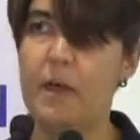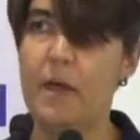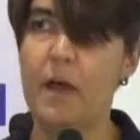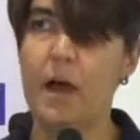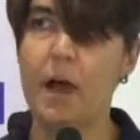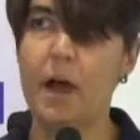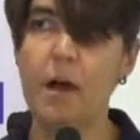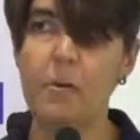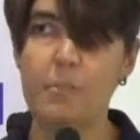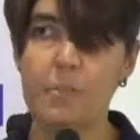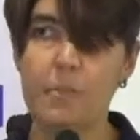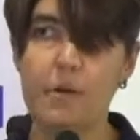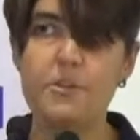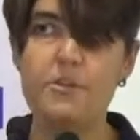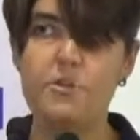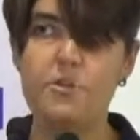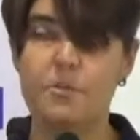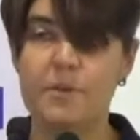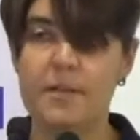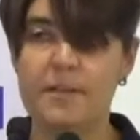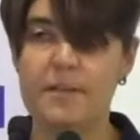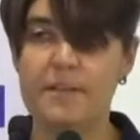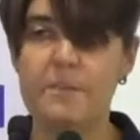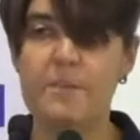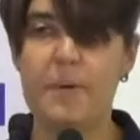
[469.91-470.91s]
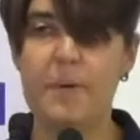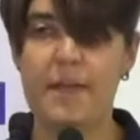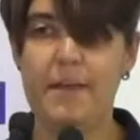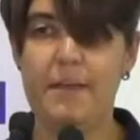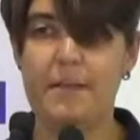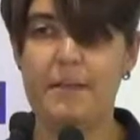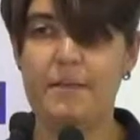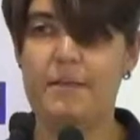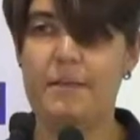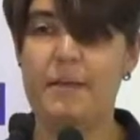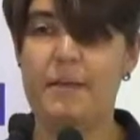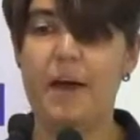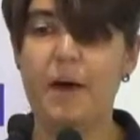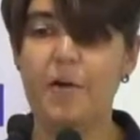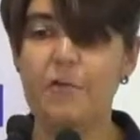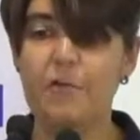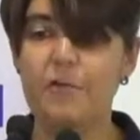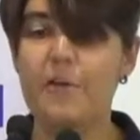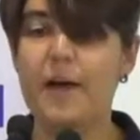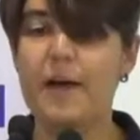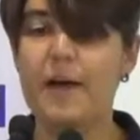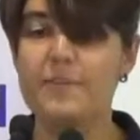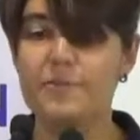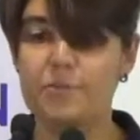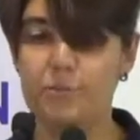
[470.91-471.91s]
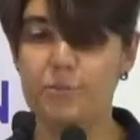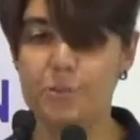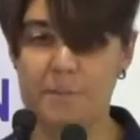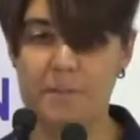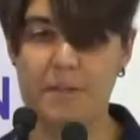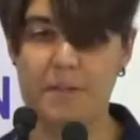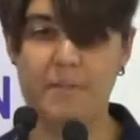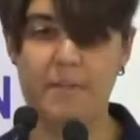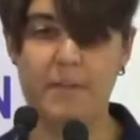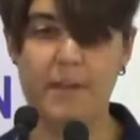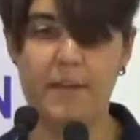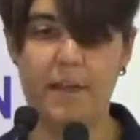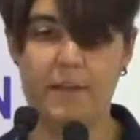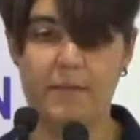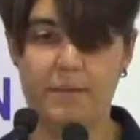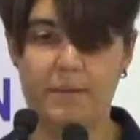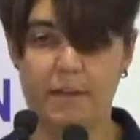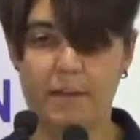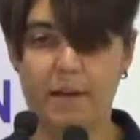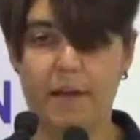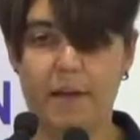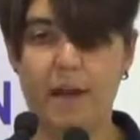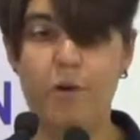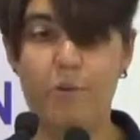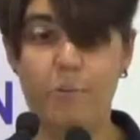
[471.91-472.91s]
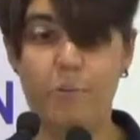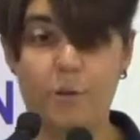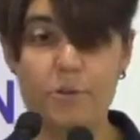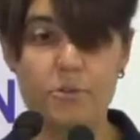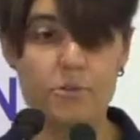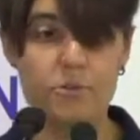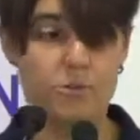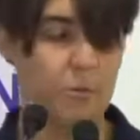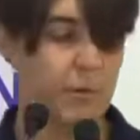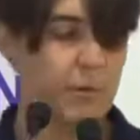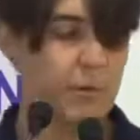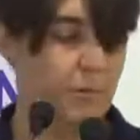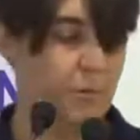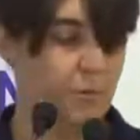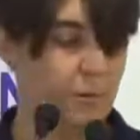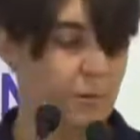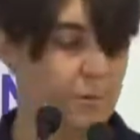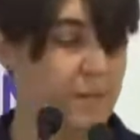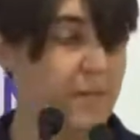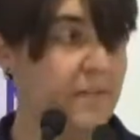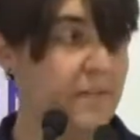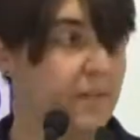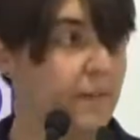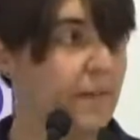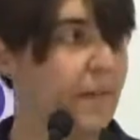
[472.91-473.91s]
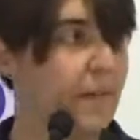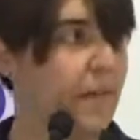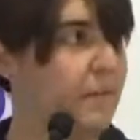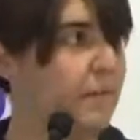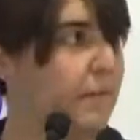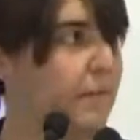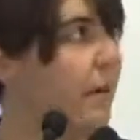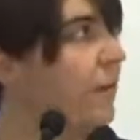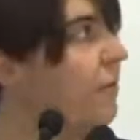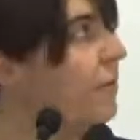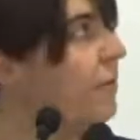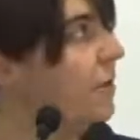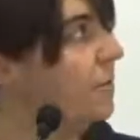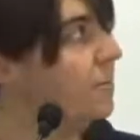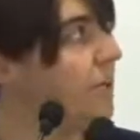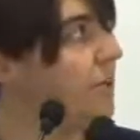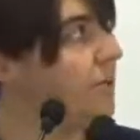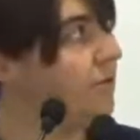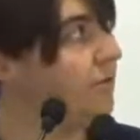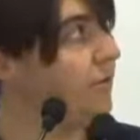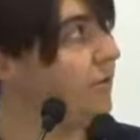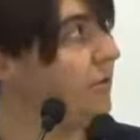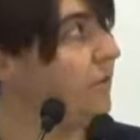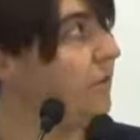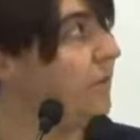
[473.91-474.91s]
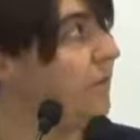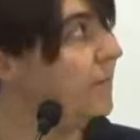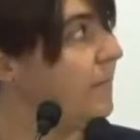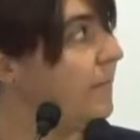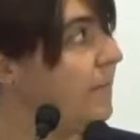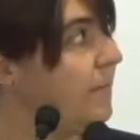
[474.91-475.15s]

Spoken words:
How much will depend how fast we mitigate and how much we mitigate our emission.